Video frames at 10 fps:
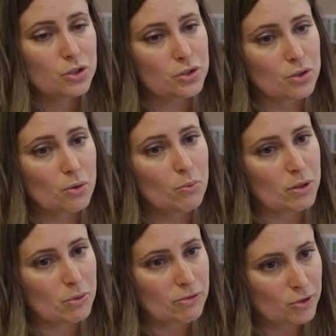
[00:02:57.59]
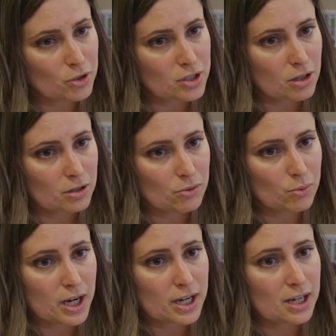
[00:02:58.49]
So when we first
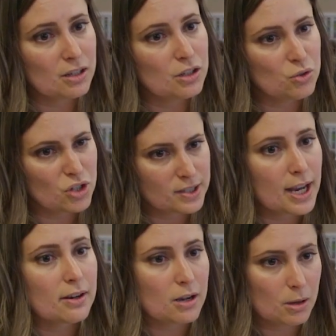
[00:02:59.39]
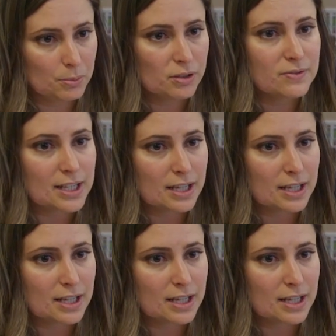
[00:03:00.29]
started writing, you just had a couple of